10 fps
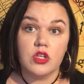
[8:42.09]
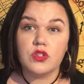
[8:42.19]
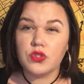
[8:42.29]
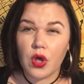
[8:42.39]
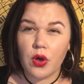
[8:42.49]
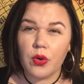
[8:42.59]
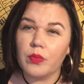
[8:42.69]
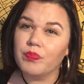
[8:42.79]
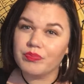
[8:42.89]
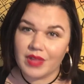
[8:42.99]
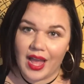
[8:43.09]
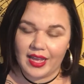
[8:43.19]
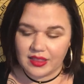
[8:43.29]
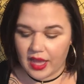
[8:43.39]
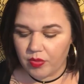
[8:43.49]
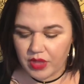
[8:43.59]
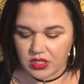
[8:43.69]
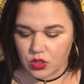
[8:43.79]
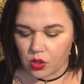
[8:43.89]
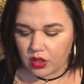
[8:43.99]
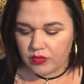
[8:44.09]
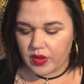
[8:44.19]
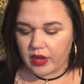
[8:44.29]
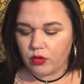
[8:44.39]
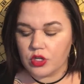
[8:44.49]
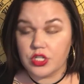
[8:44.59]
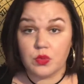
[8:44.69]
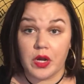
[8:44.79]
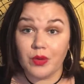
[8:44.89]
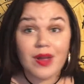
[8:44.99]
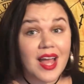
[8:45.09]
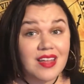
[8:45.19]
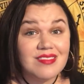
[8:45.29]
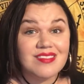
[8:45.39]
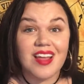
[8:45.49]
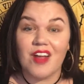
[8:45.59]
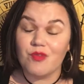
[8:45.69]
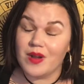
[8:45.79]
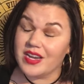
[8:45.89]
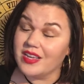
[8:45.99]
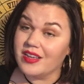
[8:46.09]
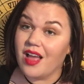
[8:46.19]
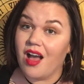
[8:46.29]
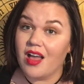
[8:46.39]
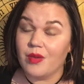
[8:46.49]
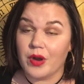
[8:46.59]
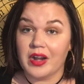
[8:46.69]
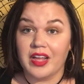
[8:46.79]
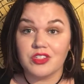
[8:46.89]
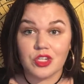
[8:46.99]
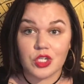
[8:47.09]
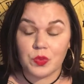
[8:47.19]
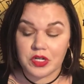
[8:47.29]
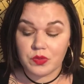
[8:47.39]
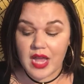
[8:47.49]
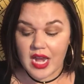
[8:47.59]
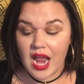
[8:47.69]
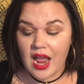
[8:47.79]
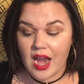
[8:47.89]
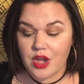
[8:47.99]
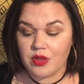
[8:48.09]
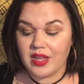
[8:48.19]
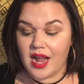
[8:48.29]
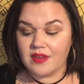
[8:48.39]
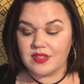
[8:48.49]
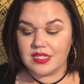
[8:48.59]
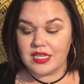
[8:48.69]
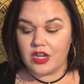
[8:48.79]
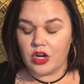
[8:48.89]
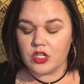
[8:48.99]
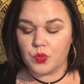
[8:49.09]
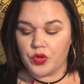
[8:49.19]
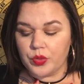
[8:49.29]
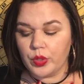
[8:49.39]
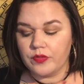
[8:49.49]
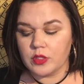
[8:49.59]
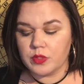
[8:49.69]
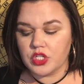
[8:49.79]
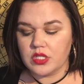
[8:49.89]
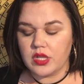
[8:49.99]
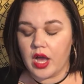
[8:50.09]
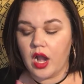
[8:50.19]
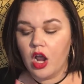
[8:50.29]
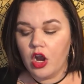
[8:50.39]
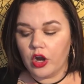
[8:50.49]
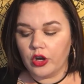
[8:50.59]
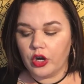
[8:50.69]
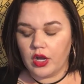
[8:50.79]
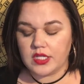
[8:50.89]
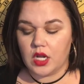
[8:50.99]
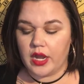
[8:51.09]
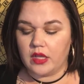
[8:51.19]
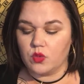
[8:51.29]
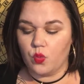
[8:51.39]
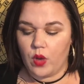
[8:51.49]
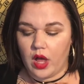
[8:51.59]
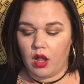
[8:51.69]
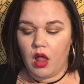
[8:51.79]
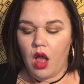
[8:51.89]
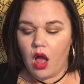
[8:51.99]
So I get that. That's totally fine. Of course, she's wearing red. Everybody in Barton Heights Church wears red, and you can kind of see hers more than River's, but she's got her cross on as well.